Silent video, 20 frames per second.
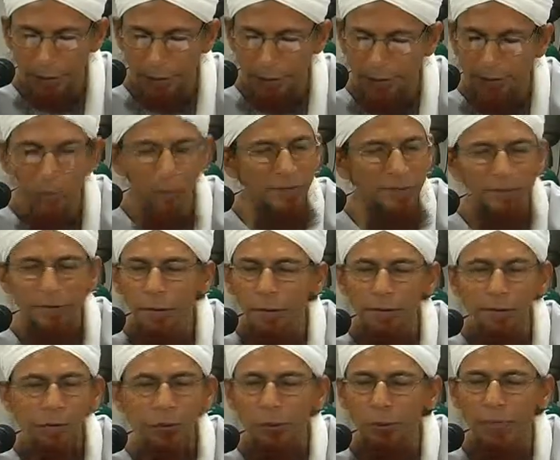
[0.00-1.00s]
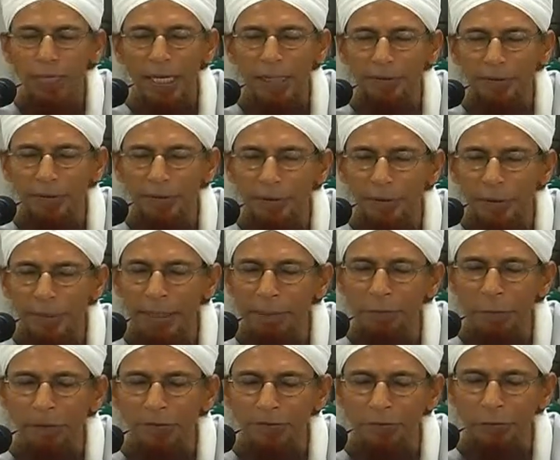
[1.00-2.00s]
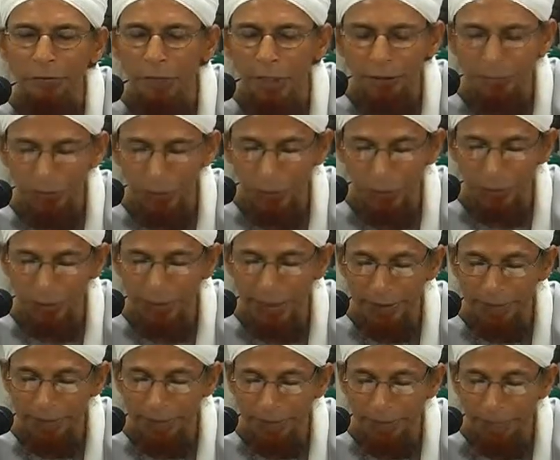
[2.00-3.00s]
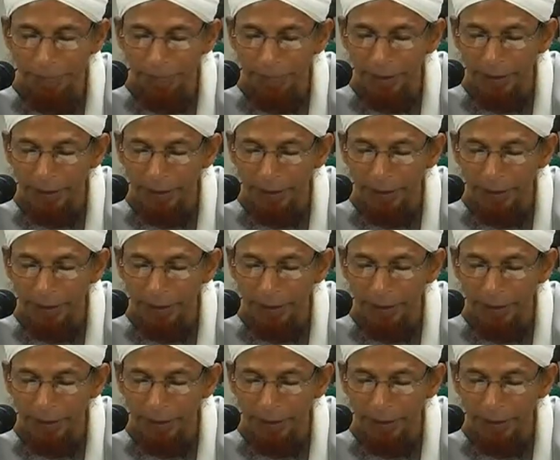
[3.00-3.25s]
They must not do that. They must not do that.